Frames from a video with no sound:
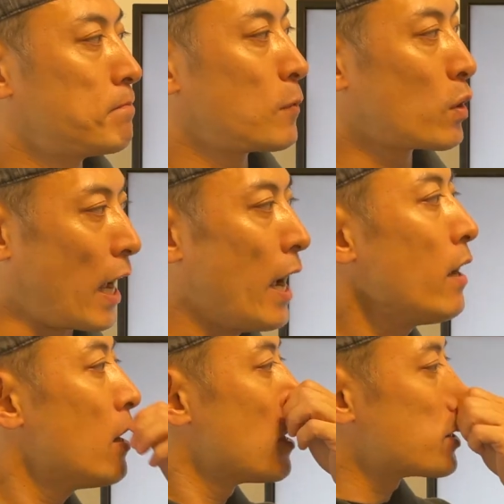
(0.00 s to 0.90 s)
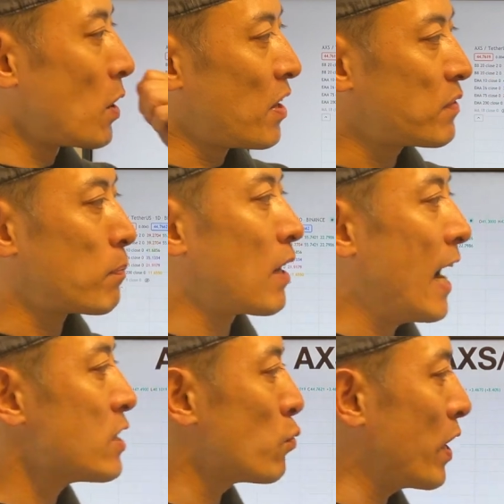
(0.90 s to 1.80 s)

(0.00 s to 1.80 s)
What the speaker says: Okay? So if the price